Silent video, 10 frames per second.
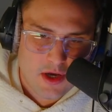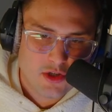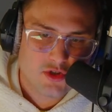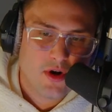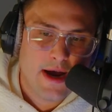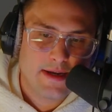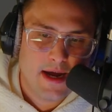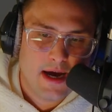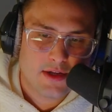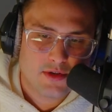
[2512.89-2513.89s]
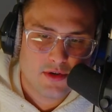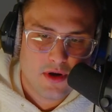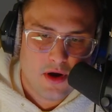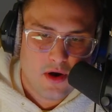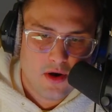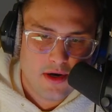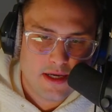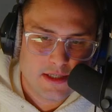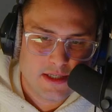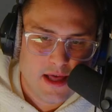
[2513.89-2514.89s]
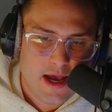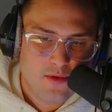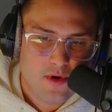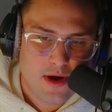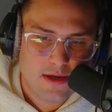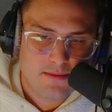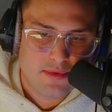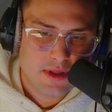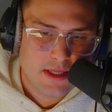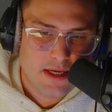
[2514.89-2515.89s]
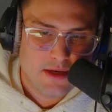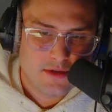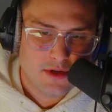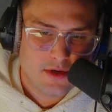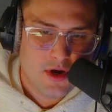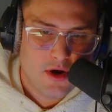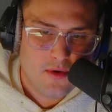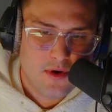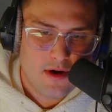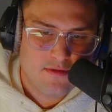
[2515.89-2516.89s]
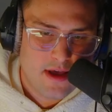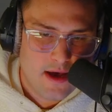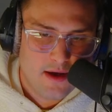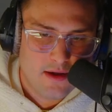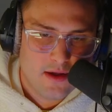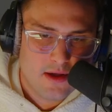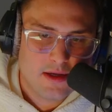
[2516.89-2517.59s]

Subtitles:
Tried Dr. Ardis Thyroid Complete to no avail.